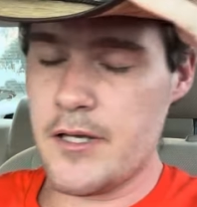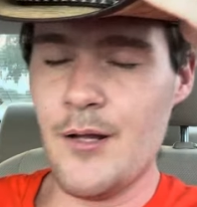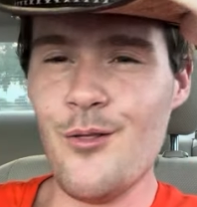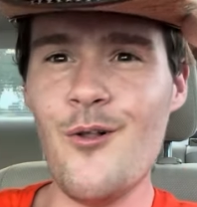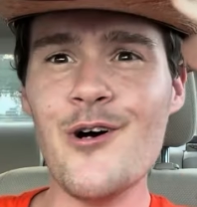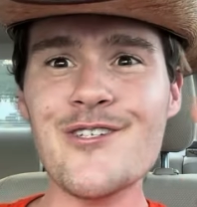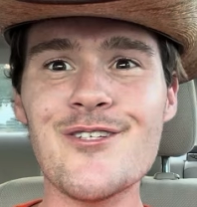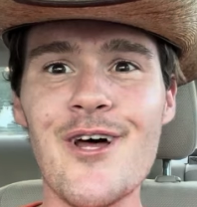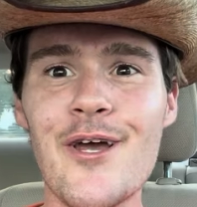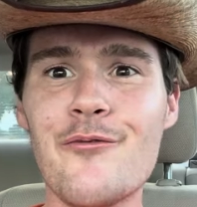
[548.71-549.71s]
It looks
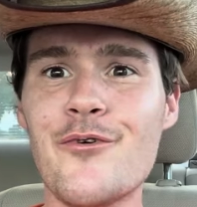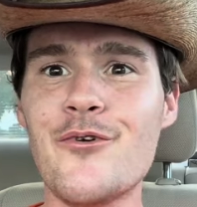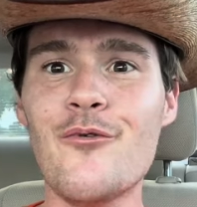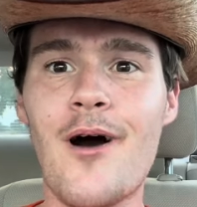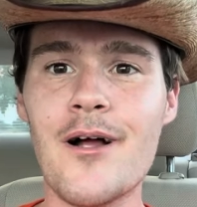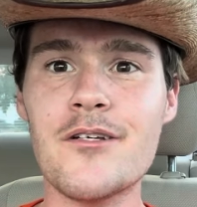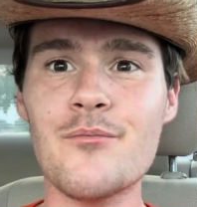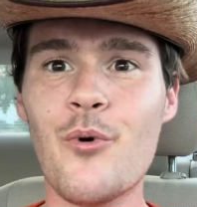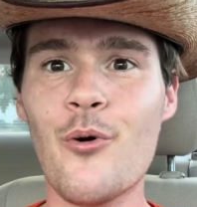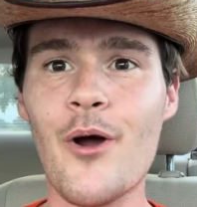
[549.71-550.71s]
like when you watch it
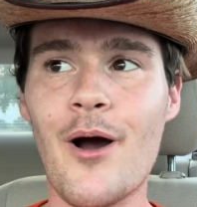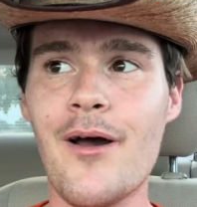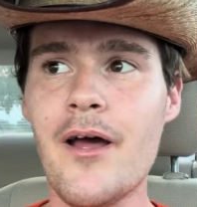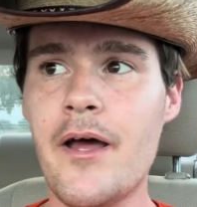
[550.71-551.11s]
pour out,